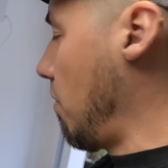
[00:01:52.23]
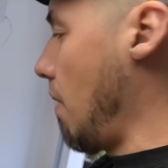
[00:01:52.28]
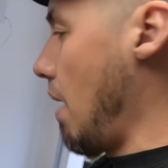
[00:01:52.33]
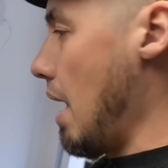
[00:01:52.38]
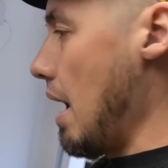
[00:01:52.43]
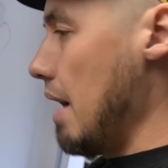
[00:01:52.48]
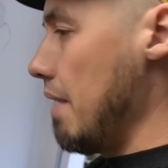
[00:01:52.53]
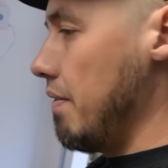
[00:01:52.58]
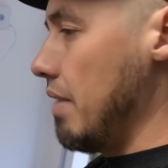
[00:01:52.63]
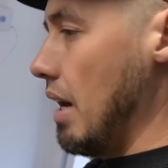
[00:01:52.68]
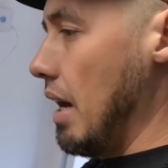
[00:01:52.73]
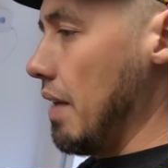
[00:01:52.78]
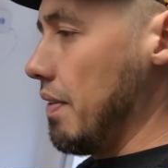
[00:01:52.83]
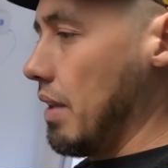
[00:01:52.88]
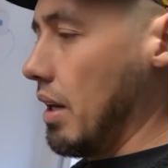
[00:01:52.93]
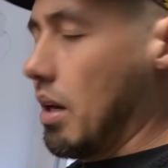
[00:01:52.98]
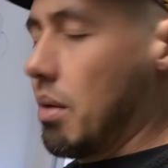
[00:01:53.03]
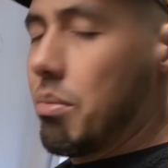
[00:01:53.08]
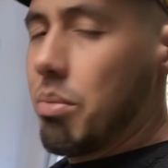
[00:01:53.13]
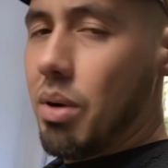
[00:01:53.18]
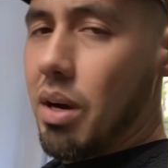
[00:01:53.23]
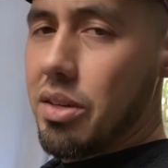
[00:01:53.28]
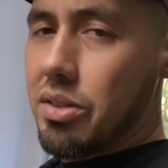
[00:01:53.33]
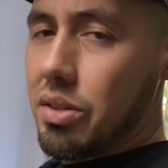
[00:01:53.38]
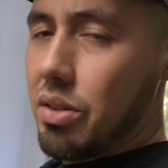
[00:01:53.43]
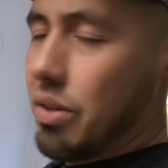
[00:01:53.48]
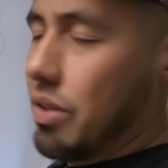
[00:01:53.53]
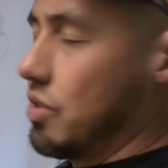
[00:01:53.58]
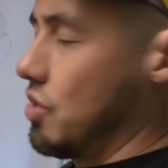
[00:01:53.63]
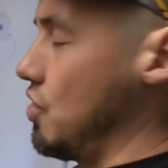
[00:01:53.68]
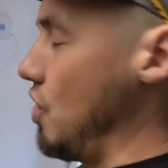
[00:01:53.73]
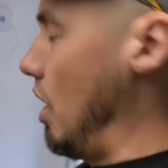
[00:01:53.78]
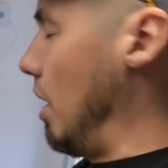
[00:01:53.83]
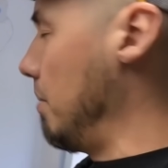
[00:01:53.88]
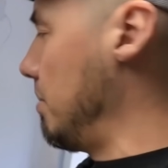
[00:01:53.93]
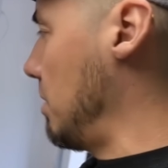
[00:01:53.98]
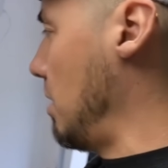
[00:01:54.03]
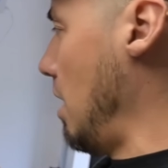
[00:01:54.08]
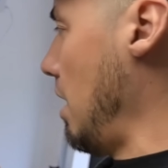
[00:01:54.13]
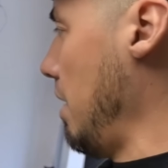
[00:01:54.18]
time, a truly cordless job site
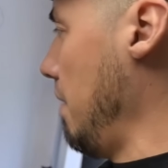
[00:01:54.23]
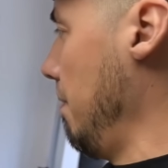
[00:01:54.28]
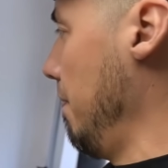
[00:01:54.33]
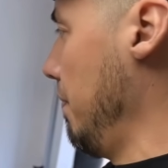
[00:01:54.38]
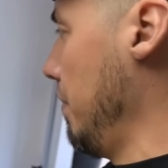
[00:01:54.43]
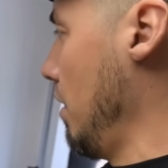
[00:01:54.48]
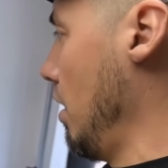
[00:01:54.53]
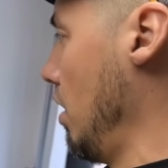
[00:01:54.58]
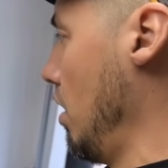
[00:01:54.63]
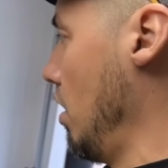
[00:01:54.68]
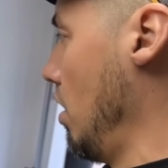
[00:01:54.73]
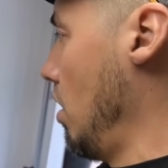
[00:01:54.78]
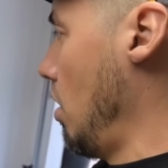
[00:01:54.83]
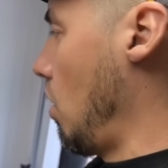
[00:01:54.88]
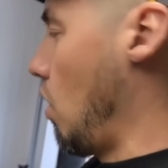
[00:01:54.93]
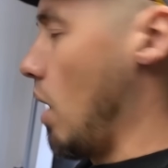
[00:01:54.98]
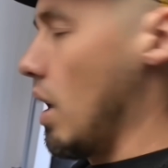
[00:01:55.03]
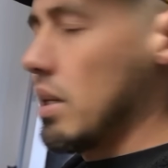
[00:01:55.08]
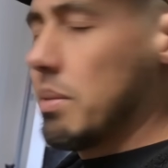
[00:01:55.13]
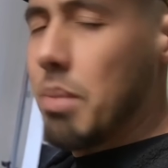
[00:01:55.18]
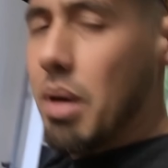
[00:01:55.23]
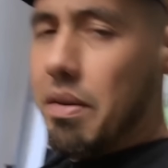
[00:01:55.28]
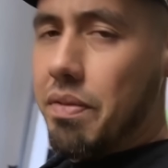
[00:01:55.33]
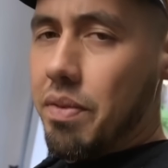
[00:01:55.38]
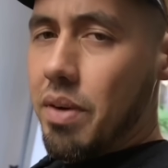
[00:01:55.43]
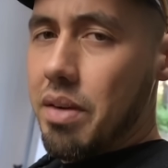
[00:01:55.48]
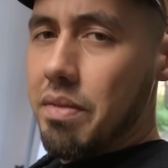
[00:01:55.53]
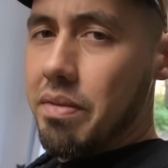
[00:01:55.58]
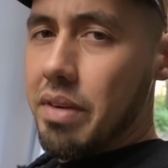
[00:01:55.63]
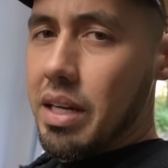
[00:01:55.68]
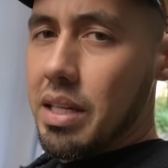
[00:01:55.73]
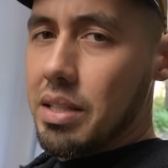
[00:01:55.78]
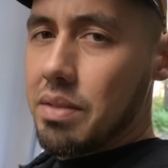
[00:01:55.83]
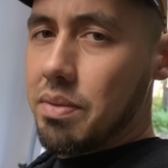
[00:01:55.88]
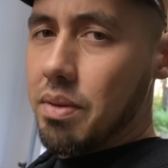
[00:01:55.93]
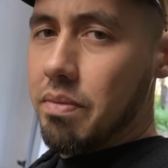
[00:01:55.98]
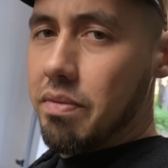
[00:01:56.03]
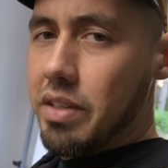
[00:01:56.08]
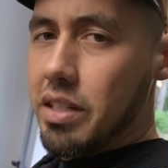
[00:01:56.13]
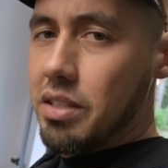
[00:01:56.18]
is within his reach. To see the full
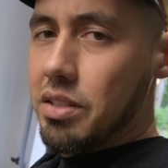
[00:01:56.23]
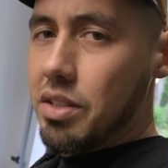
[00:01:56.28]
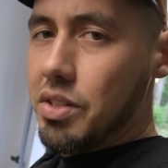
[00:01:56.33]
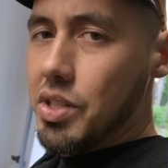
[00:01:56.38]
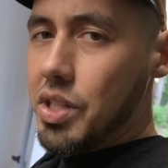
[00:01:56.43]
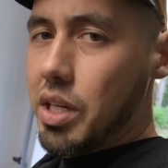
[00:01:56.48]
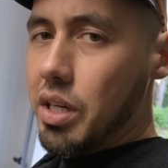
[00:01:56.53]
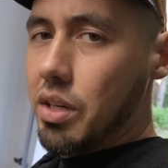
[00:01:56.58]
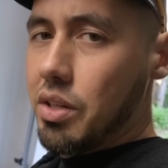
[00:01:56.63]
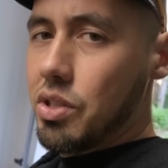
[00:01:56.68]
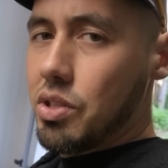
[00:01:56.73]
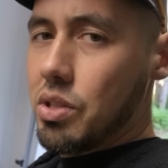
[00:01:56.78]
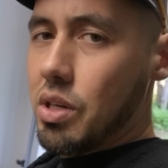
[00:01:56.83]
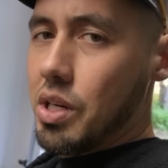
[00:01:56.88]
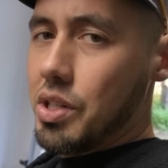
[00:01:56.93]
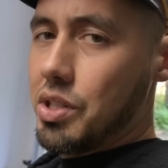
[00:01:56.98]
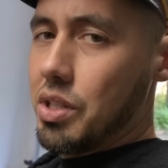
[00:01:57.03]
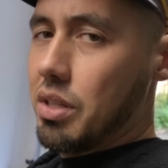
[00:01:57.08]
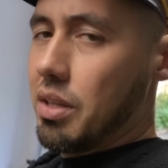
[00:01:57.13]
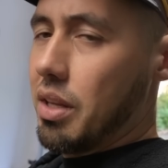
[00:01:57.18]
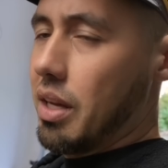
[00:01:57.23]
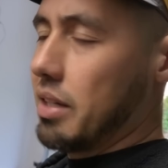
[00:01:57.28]
review, head over to Finish Carpentry